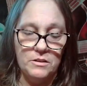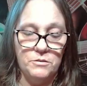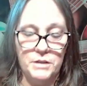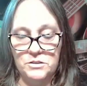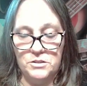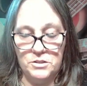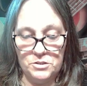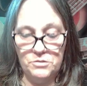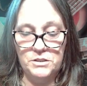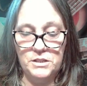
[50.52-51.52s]
So we got the
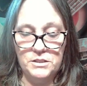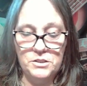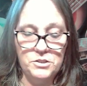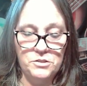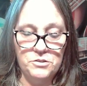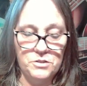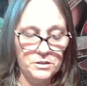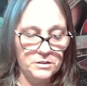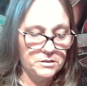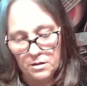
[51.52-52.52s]
two sets of
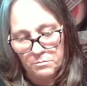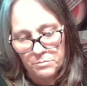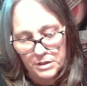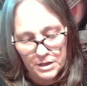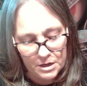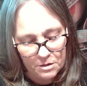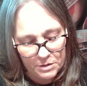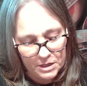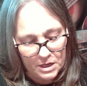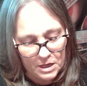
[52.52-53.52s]
shoestrings, but here
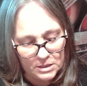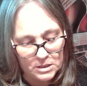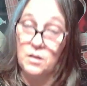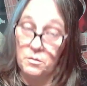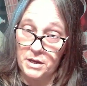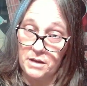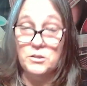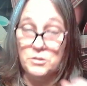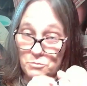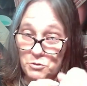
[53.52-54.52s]
we got a
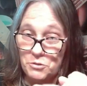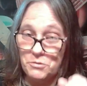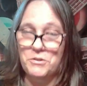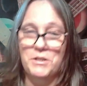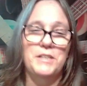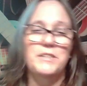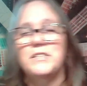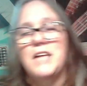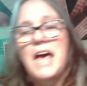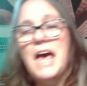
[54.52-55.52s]
pin, some
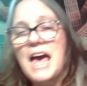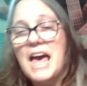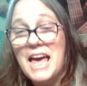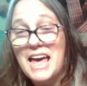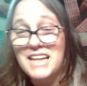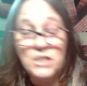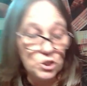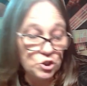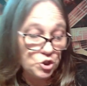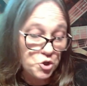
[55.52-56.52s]
shoestrings, and
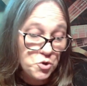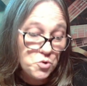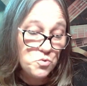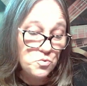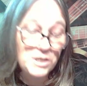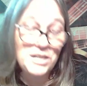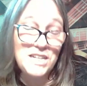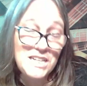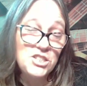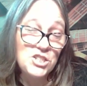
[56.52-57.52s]
two
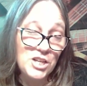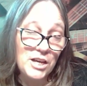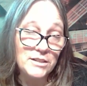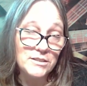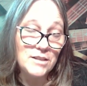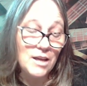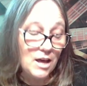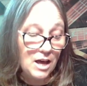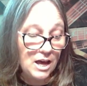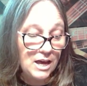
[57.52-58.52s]
keychains.
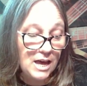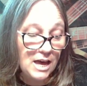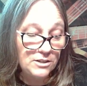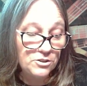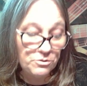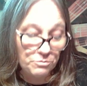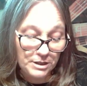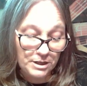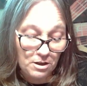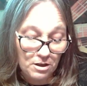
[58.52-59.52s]
I
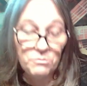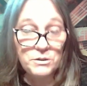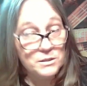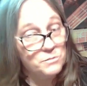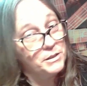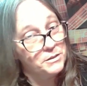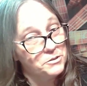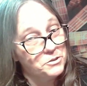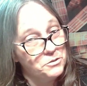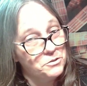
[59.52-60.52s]
actually always pick the
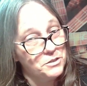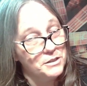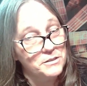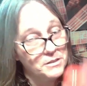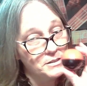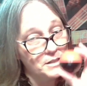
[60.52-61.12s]
shoestrings because I